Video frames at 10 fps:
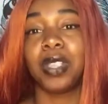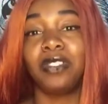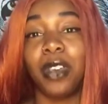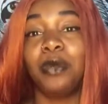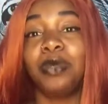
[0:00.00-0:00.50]

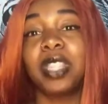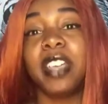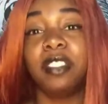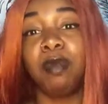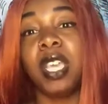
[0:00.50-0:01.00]
So
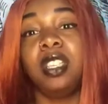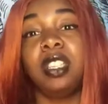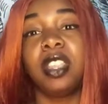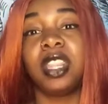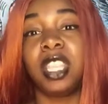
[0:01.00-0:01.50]
that's
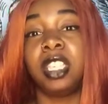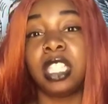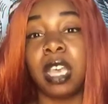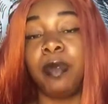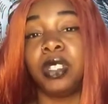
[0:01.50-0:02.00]
been
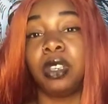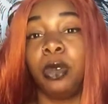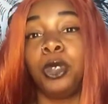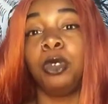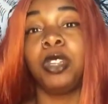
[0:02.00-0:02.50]
this
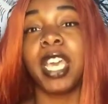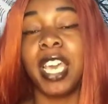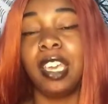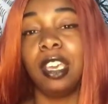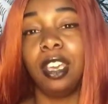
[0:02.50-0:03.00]
episode
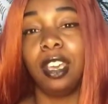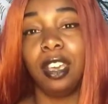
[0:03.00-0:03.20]
today.